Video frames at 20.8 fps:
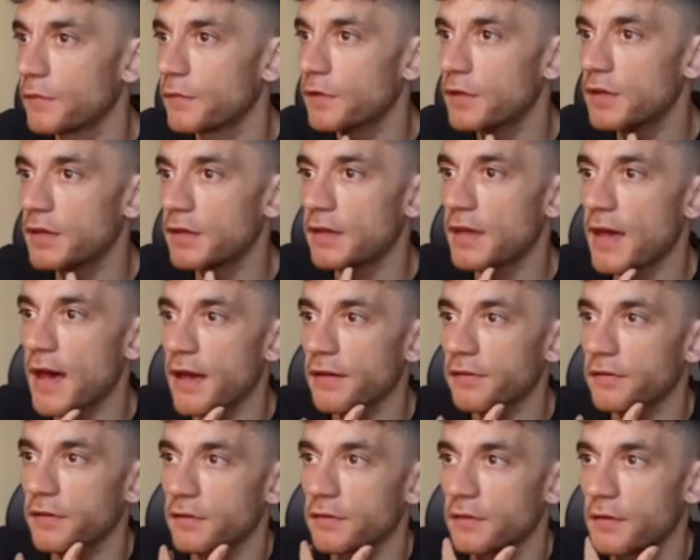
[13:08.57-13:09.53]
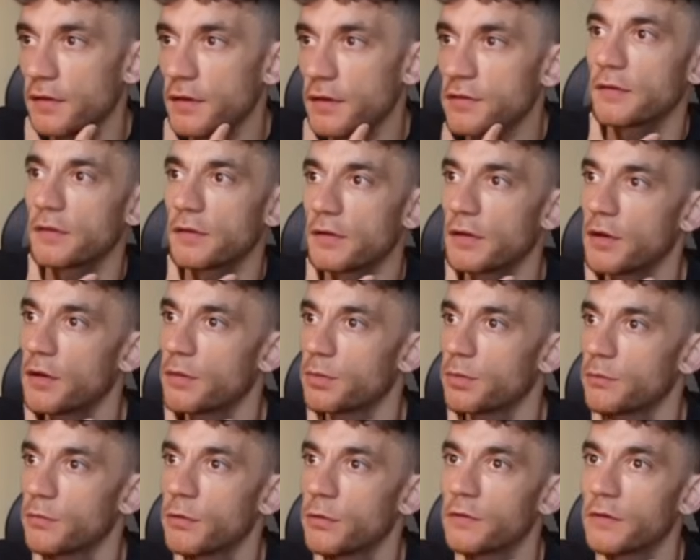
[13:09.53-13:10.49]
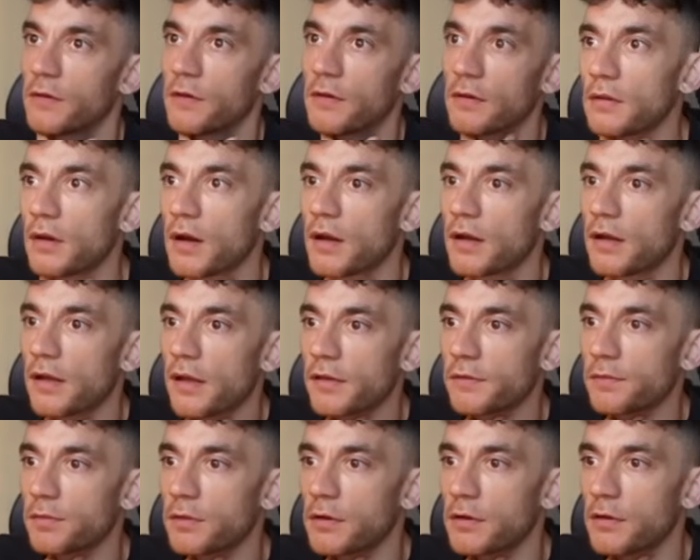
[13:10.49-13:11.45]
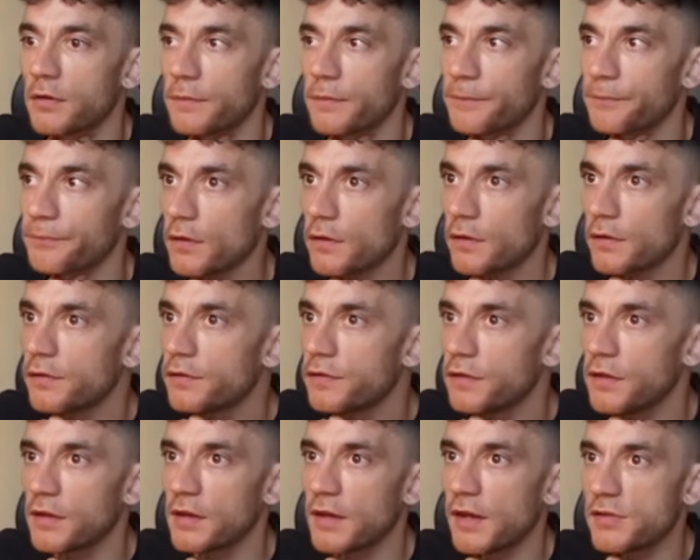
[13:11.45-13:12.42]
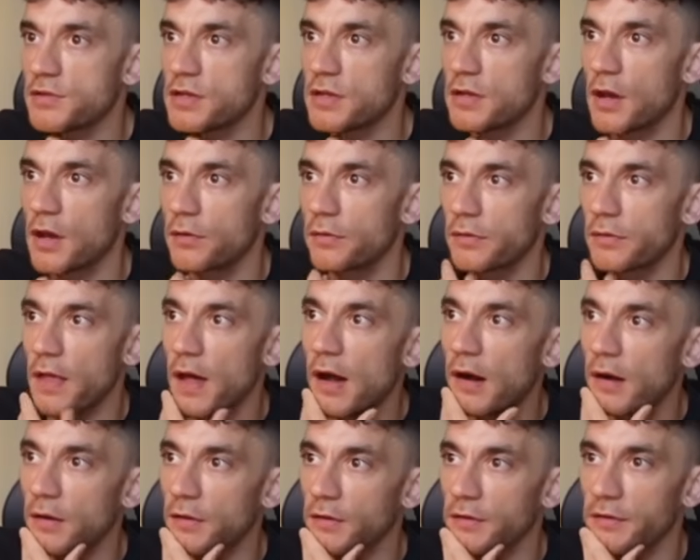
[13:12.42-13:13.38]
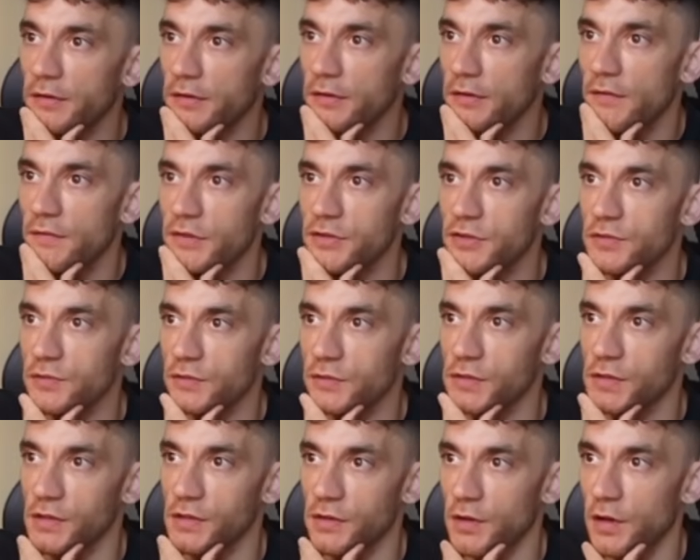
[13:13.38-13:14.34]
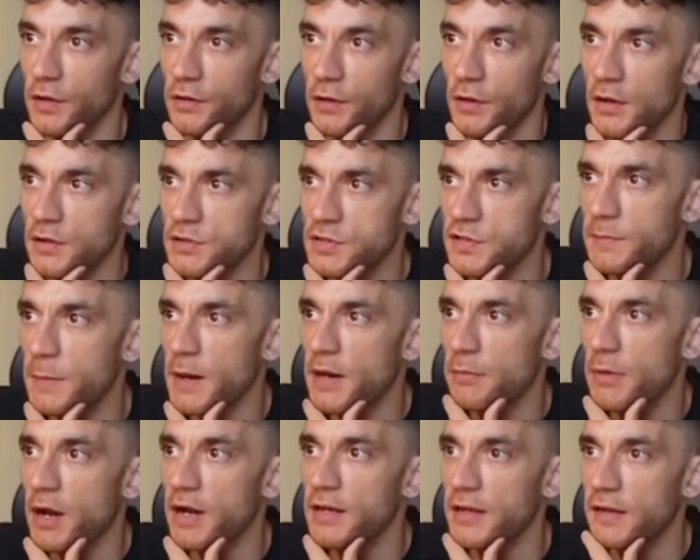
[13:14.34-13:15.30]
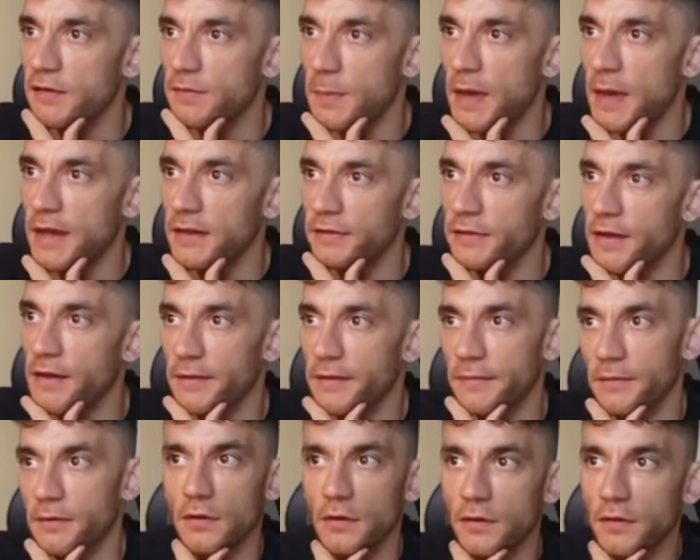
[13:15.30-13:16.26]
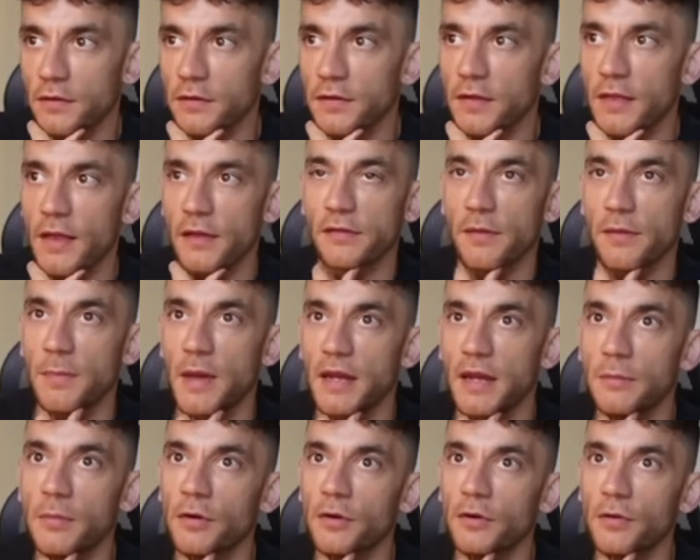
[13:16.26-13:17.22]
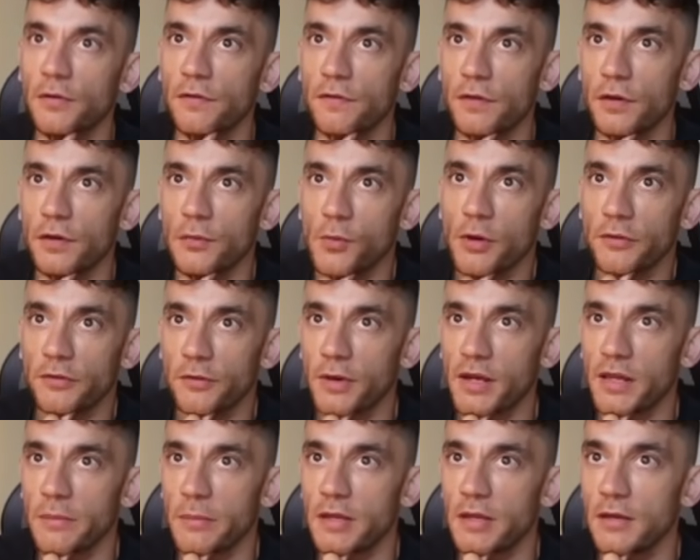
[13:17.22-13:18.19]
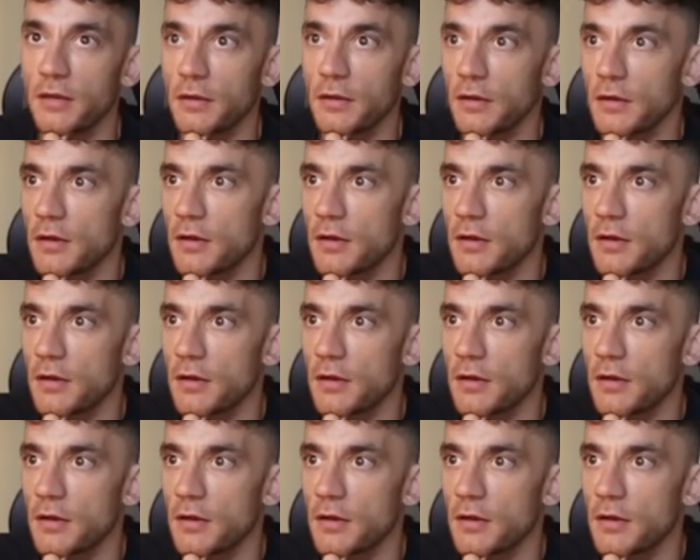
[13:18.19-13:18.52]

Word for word: You can get access to it on Open Router. Oh, that's pretty cool. So you can actually code with that on Visual Studio Code. Just bear in mind, it is paid there. You see that's a paid model for one twenty B.